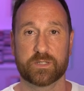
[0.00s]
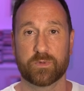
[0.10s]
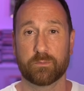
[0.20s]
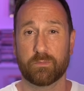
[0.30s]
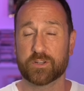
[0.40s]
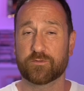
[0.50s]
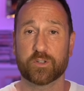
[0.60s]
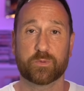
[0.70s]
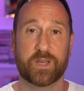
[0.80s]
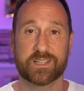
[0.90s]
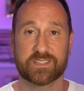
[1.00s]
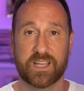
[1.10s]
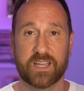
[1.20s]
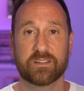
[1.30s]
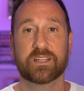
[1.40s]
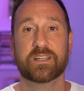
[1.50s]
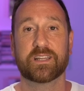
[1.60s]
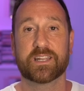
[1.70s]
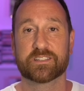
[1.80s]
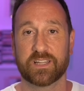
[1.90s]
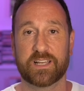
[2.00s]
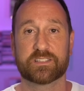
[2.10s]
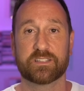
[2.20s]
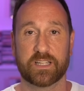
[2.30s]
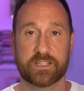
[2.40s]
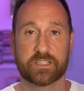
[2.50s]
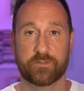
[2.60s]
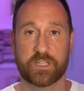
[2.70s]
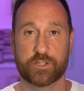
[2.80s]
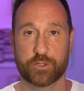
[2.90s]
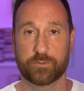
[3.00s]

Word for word: But much further past that, it's less and less of an issue.